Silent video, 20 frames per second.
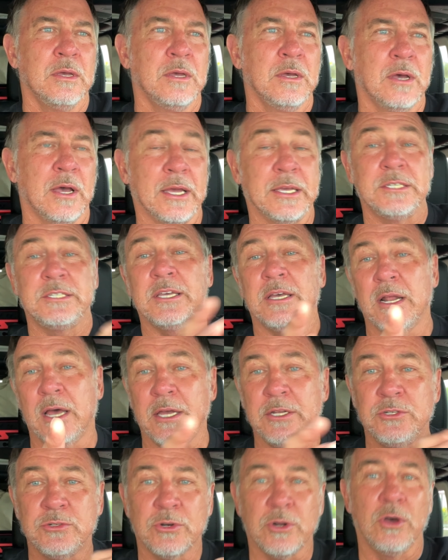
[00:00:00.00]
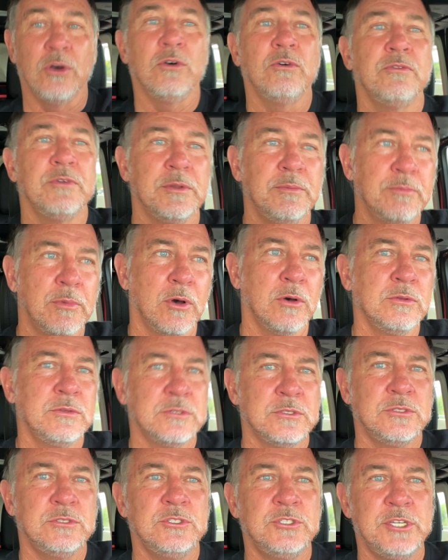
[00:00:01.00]
like I said, I drove in both
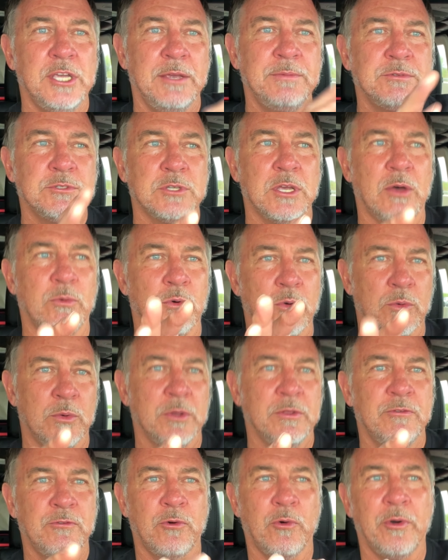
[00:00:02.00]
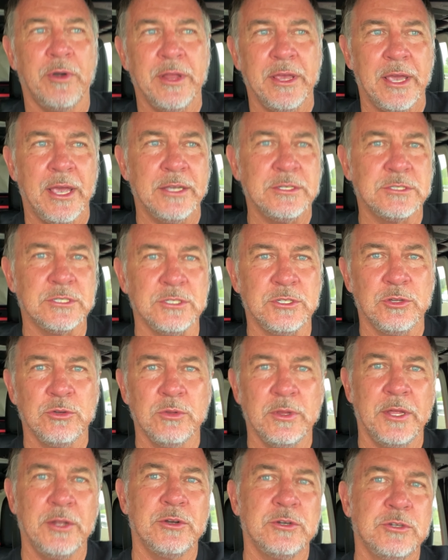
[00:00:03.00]
Jeeps that were with 48s and
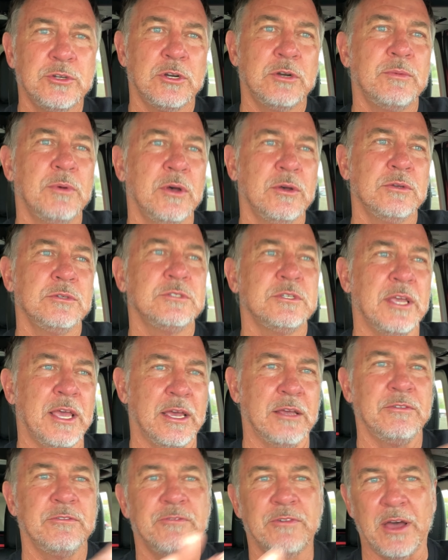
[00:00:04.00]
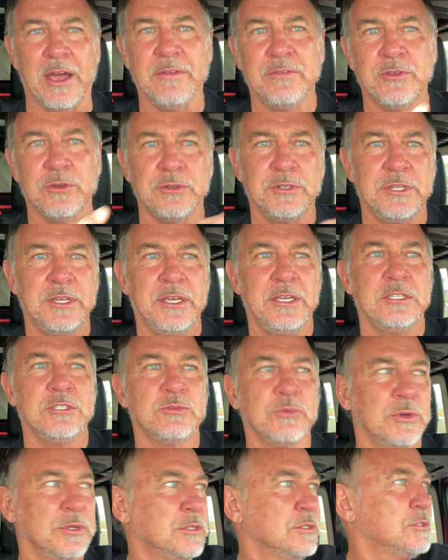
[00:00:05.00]
2-liter turbos and
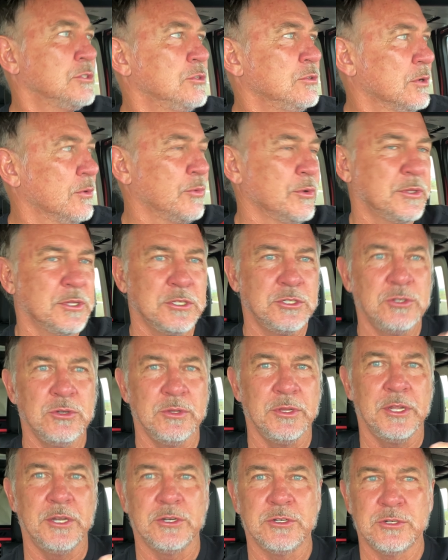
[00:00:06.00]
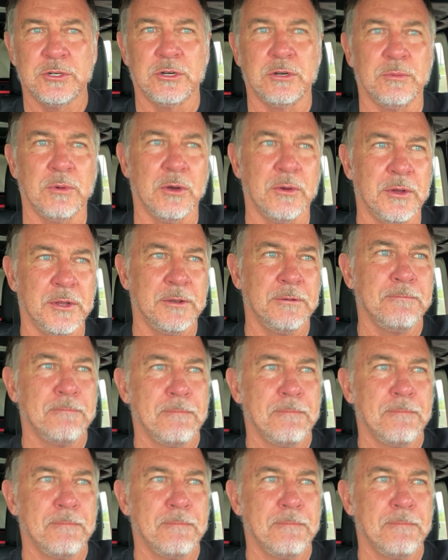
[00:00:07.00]
513s with the 2-liter turbo. And,